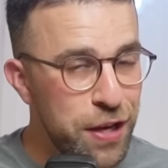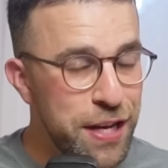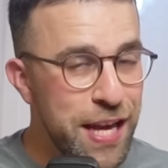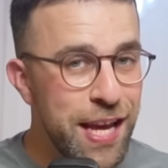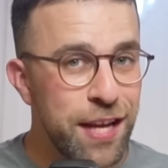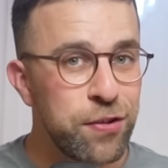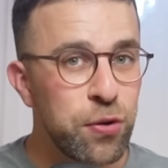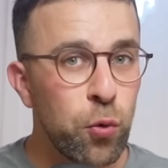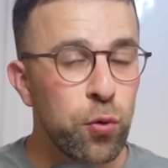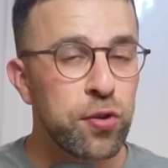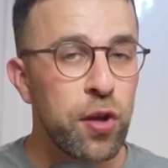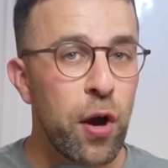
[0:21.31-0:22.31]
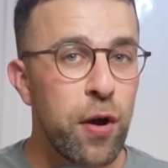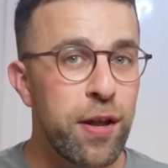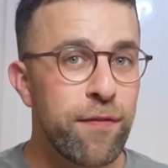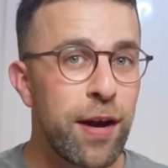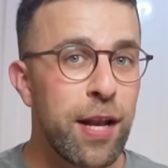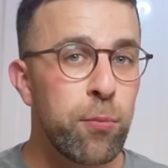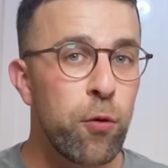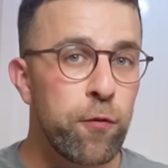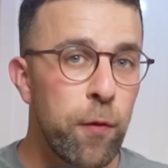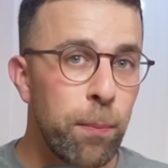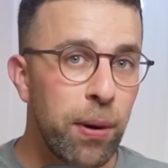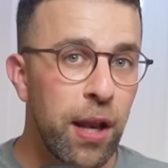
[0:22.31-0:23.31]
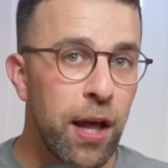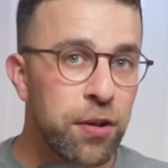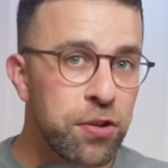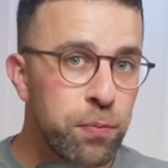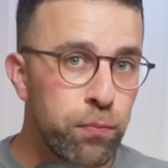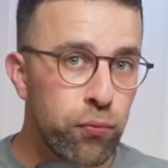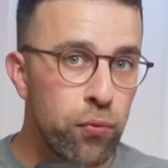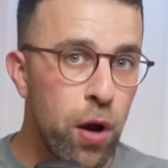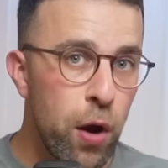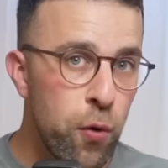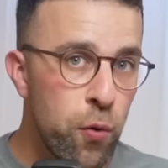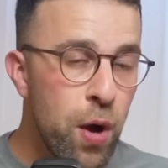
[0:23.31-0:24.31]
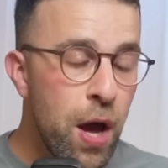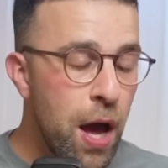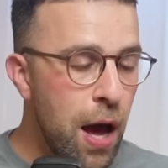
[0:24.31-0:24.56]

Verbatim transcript: It is also only available for Plus, Pro,